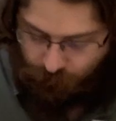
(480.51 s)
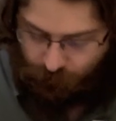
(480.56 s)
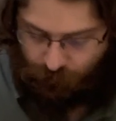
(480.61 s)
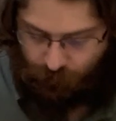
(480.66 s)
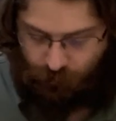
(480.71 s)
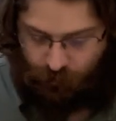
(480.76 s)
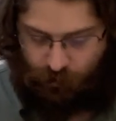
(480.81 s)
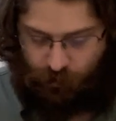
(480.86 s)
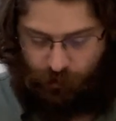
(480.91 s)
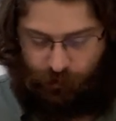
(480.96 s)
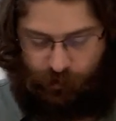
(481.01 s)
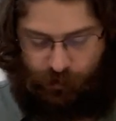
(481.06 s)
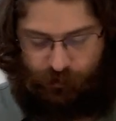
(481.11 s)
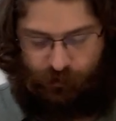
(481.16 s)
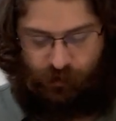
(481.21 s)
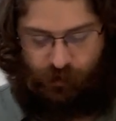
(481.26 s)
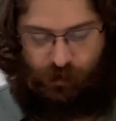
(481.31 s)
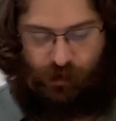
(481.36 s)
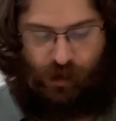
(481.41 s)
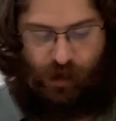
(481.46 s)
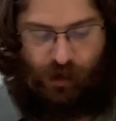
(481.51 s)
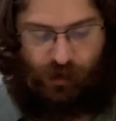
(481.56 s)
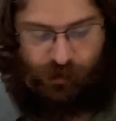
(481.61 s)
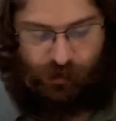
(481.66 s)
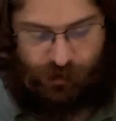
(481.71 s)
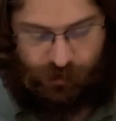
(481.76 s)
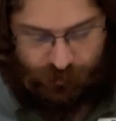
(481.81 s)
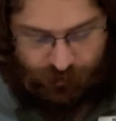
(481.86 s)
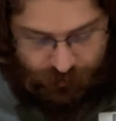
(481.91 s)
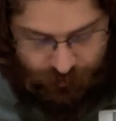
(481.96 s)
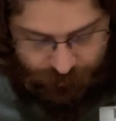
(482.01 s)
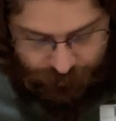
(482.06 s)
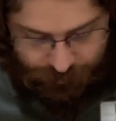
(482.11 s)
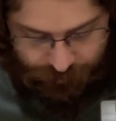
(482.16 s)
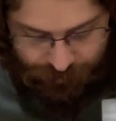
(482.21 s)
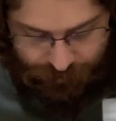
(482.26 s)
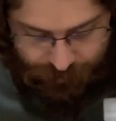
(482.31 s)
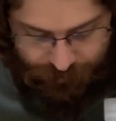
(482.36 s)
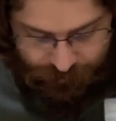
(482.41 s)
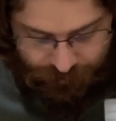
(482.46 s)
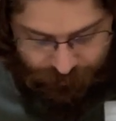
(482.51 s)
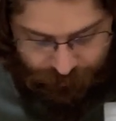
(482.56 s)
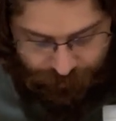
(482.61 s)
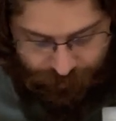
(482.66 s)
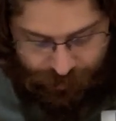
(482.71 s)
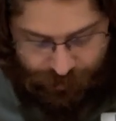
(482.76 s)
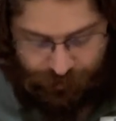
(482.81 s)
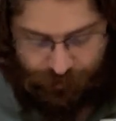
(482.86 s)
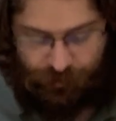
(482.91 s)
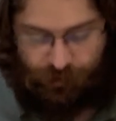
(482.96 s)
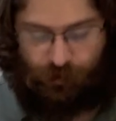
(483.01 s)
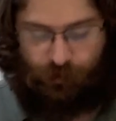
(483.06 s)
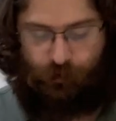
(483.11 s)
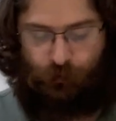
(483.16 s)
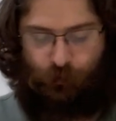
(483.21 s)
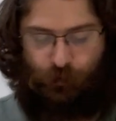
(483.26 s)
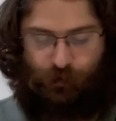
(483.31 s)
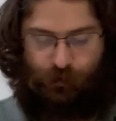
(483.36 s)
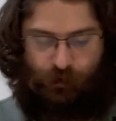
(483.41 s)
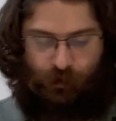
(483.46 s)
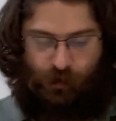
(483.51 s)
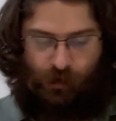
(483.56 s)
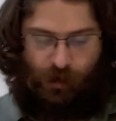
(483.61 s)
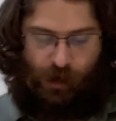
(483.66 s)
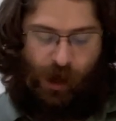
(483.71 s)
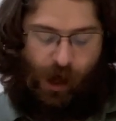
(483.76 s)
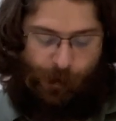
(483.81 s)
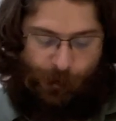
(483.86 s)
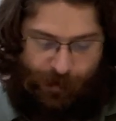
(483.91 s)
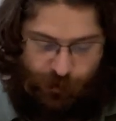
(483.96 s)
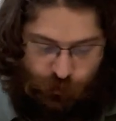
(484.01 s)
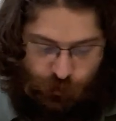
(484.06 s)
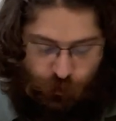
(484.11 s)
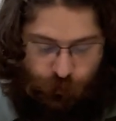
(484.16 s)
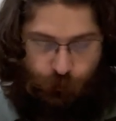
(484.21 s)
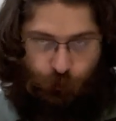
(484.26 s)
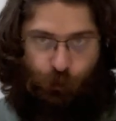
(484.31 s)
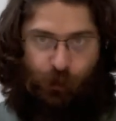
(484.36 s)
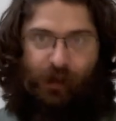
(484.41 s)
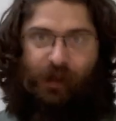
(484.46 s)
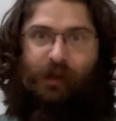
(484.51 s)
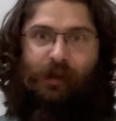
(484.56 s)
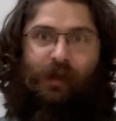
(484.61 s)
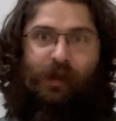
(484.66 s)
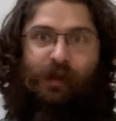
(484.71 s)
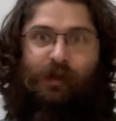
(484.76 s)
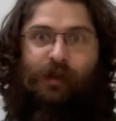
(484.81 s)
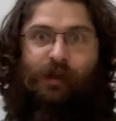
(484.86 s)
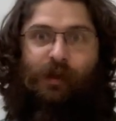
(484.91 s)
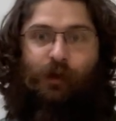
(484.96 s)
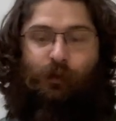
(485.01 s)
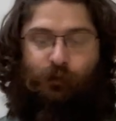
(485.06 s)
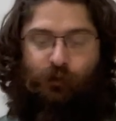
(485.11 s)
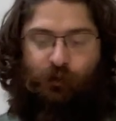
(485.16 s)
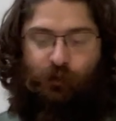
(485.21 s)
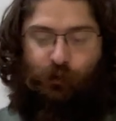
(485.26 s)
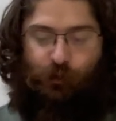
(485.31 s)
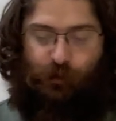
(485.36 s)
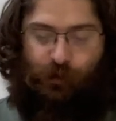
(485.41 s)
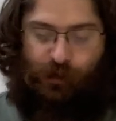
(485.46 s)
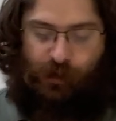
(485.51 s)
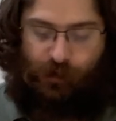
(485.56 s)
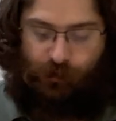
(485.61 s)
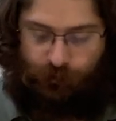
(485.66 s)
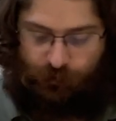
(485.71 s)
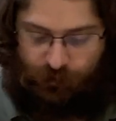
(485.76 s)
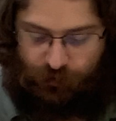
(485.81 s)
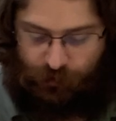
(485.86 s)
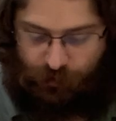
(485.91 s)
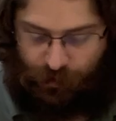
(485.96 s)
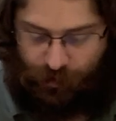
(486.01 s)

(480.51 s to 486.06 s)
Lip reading: Okay, that's a lot less neat than the other one. I'm actually really liking how it's turning out.